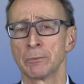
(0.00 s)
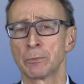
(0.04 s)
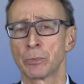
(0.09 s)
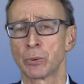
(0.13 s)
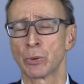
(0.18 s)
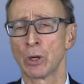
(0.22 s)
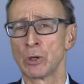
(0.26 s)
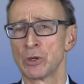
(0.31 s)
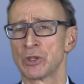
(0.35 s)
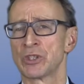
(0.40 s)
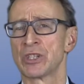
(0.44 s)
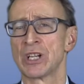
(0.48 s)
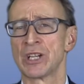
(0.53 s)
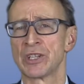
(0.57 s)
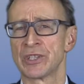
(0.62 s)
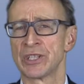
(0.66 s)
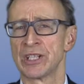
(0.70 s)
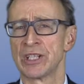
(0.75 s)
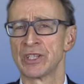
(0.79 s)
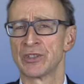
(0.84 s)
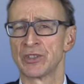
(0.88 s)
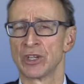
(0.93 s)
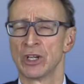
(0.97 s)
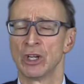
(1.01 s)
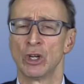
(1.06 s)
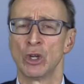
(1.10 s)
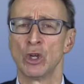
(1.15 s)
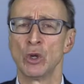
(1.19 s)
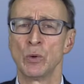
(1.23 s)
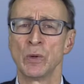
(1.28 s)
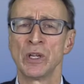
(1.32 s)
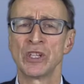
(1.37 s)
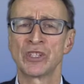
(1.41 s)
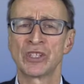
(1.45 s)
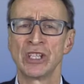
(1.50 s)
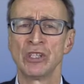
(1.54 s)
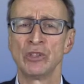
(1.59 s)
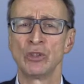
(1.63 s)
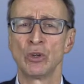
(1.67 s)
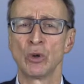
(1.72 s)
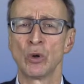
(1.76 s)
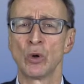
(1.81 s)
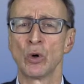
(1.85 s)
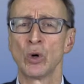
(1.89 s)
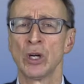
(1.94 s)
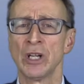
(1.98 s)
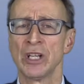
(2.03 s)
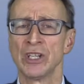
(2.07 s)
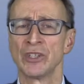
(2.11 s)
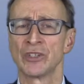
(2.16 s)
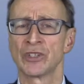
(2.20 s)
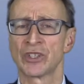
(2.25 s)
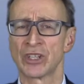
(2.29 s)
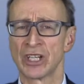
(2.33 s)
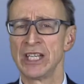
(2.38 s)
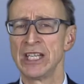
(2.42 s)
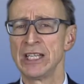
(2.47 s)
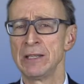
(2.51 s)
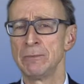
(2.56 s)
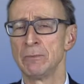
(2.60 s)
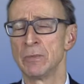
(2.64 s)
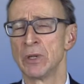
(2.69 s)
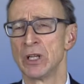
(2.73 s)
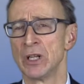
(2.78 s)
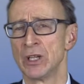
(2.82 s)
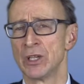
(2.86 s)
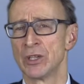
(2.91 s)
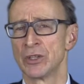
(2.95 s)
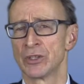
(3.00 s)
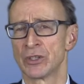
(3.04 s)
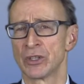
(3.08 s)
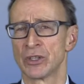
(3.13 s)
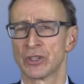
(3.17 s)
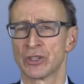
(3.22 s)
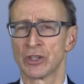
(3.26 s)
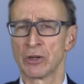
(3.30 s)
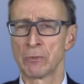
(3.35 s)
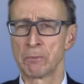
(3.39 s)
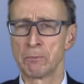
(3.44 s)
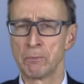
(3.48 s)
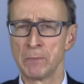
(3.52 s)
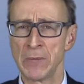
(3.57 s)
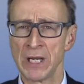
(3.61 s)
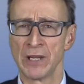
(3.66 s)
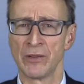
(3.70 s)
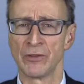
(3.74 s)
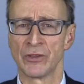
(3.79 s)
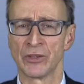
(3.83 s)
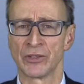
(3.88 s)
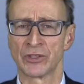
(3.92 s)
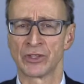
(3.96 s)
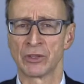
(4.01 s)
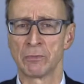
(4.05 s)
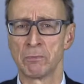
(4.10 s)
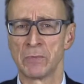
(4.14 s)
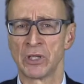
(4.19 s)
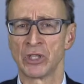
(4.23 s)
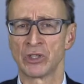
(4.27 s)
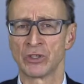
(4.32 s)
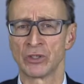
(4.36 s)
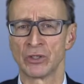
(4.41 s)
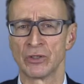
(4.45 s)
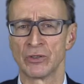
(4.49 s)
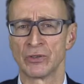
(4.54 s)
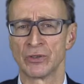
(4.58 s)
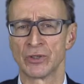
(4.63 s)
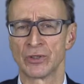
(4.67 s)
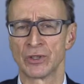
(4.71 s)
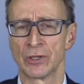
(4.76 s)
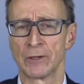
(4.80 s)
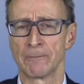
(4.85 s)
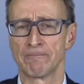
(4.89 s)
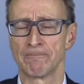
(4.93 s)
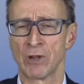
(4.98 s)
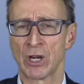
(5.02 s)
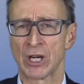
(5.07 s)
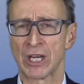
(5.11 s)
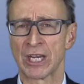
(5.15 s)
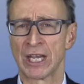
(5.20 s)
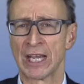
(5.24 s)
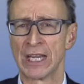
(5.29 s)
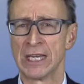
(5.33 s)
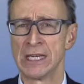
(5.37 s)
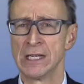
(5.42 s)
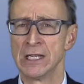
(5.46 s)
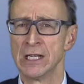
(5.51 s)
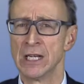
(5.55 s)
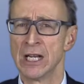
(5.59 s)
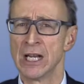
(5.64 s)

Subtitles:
processes, who is in your team to submit the submissions, okay?